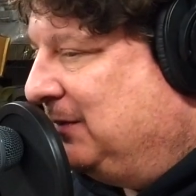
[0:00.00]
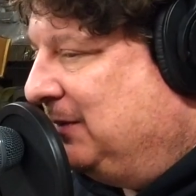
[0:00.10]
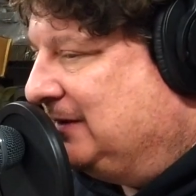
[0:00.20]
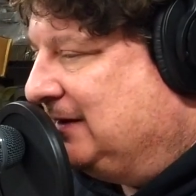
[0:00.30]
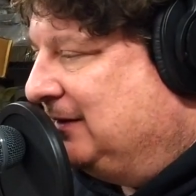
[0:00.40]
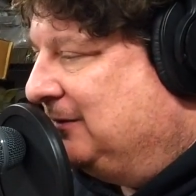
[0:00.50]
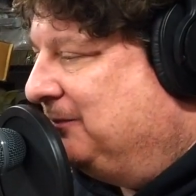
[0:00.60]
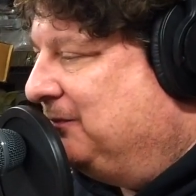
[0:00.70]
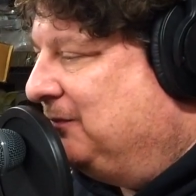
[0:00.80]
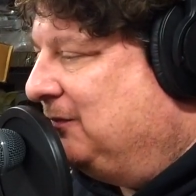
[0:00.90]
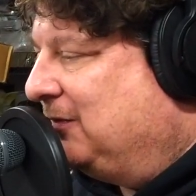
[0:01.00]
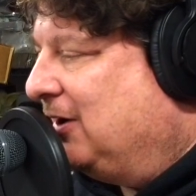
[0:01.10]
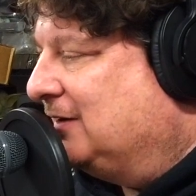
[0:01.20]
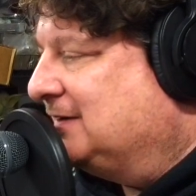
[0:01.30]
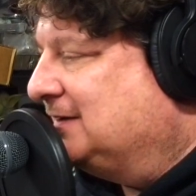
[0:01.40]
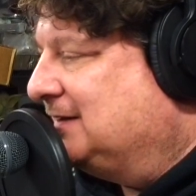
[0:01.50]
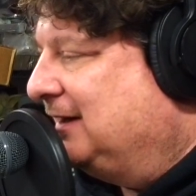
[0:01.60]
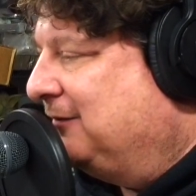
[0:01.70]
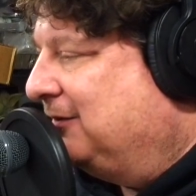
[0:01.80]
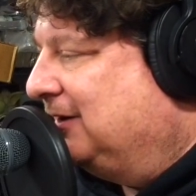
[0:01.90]
We went to Carson
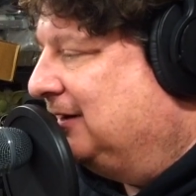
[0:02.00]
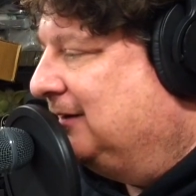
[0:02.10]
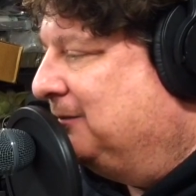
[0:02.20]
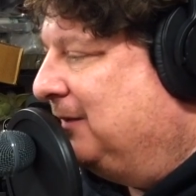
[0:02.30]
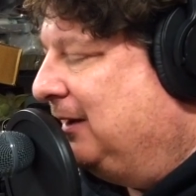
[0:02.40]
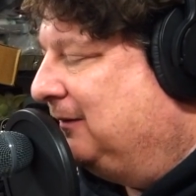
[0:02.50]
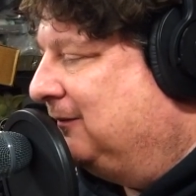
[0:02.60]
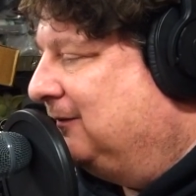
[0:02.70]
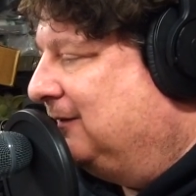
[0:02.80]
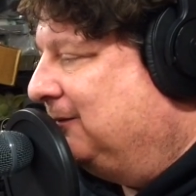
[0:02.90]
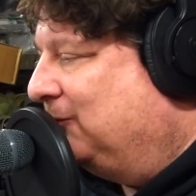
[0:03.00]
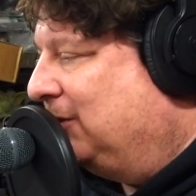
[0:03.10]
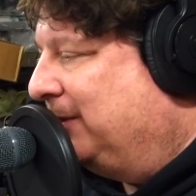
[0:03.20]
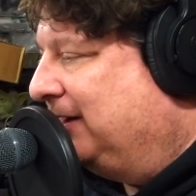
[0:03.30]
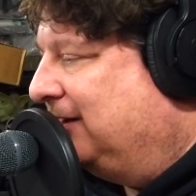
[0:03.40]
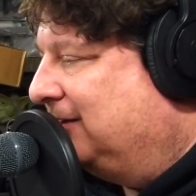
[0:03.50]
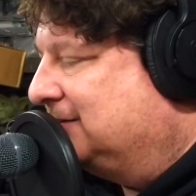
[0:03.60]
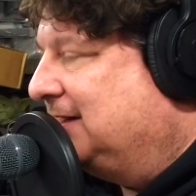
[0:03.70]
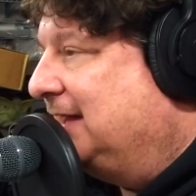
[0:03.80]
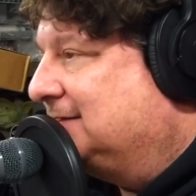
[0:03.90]
City for one of my
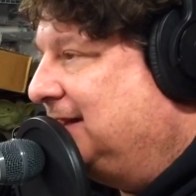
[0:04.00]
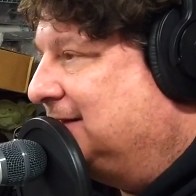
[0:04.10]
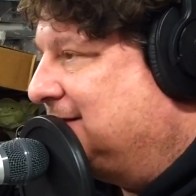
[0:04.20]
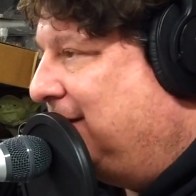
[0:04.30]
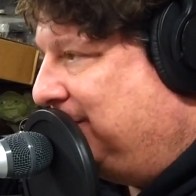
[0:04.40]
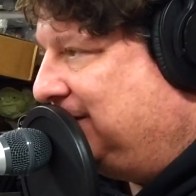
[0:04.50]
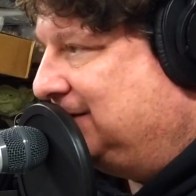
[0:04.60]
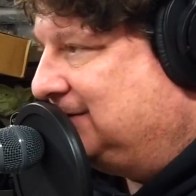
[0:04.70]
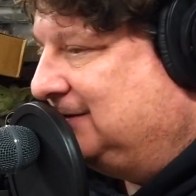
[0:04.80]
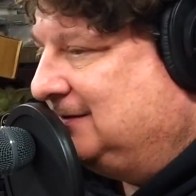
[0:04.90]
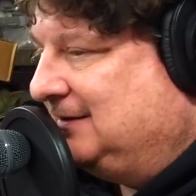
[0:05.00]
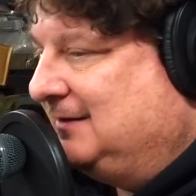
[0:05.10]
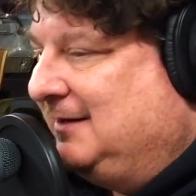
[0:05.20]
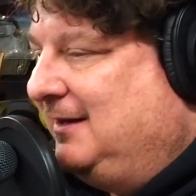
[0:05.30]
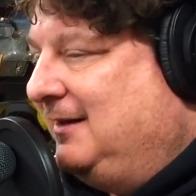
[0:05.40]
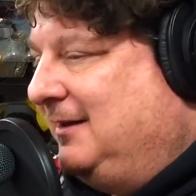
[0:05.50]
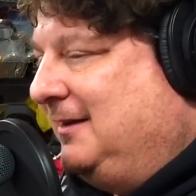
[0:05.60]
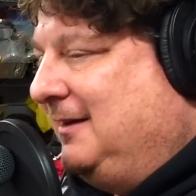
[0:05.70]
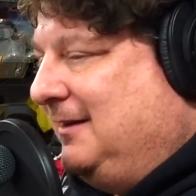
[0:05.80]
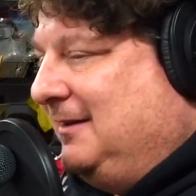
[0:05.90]
daughter's last dance competitions, and
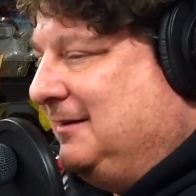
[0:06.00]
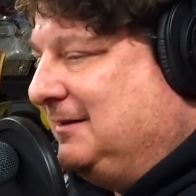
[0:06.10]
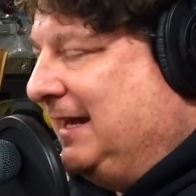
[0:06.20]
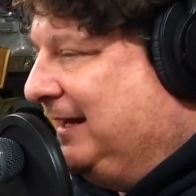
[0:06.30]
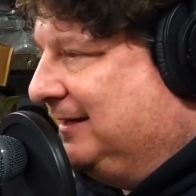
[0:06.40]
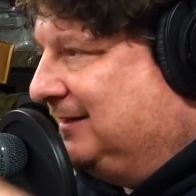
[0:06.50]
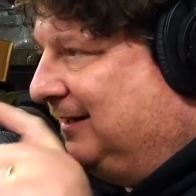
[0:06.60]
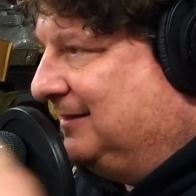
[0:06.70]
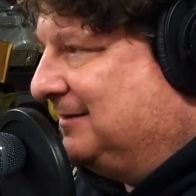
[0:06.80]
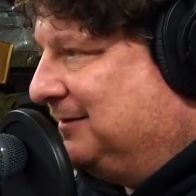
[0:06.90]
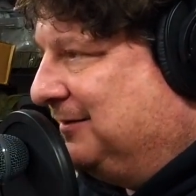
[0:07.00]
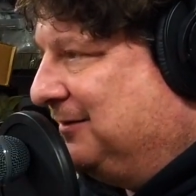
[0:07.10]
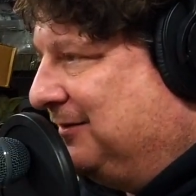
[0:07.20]
Data's and his